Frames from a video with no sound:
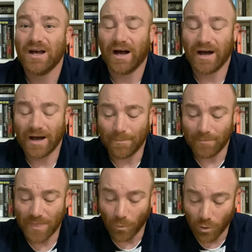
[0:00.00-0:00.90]
Um,
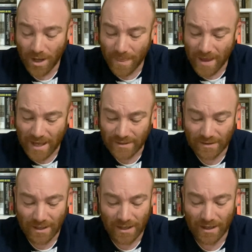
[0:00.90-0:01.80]
but the one
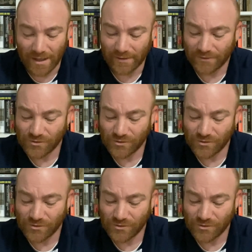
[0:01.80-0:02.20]
that uh,